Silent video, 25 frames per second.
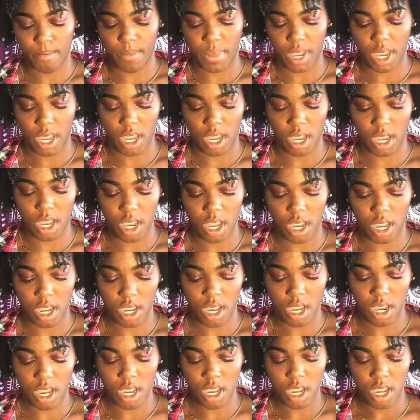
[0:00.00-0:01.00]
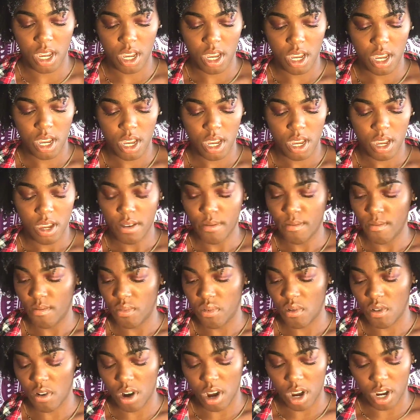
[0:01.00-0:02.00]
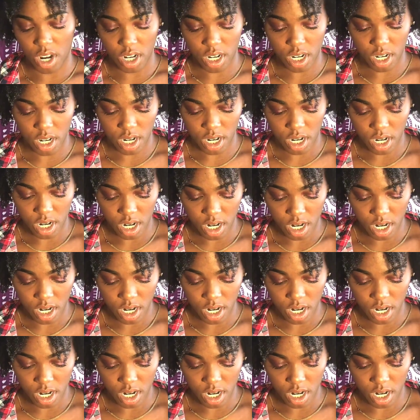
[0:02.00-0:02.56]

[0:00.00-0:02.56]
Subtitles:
big brush.